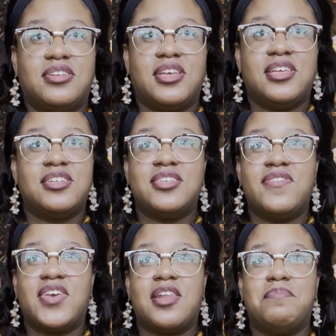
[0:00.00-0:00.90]
He doesn't
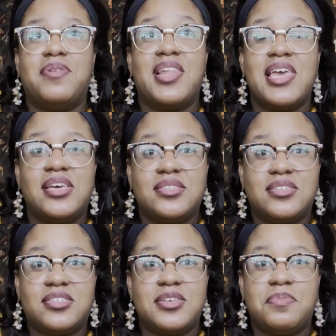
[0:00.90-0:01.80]
even get a blanket to
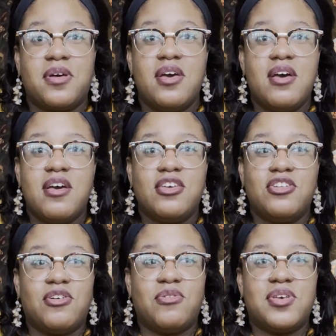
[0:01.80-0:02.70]
sleep, you
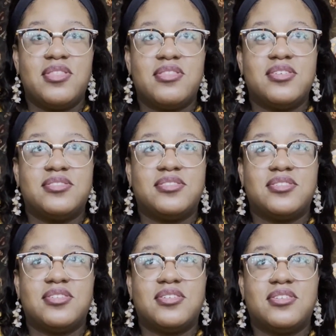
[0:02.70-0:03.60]
know, in this
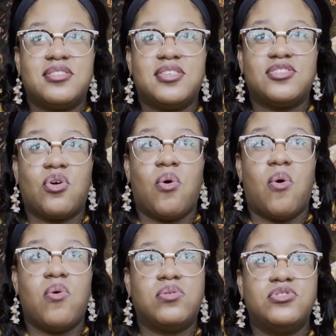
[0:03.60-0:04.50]

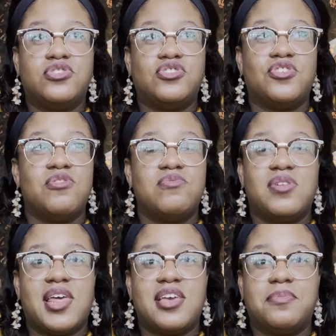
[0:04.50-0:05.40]
cold
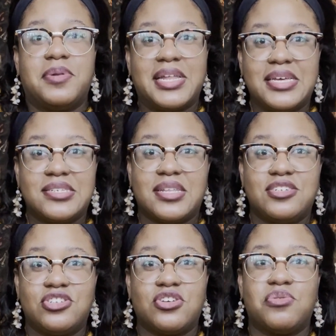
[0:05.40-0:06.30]
stone-like place that
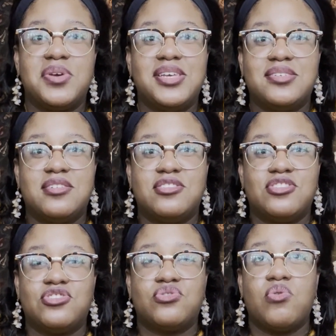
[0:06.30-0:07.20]
just creaks and is
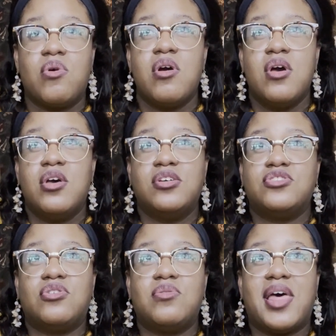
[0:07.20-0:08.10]
just
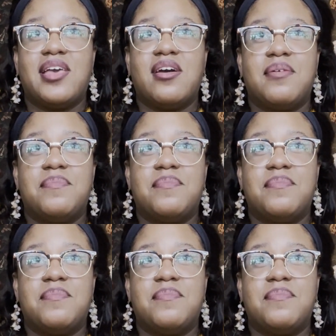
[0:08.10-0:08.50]
so like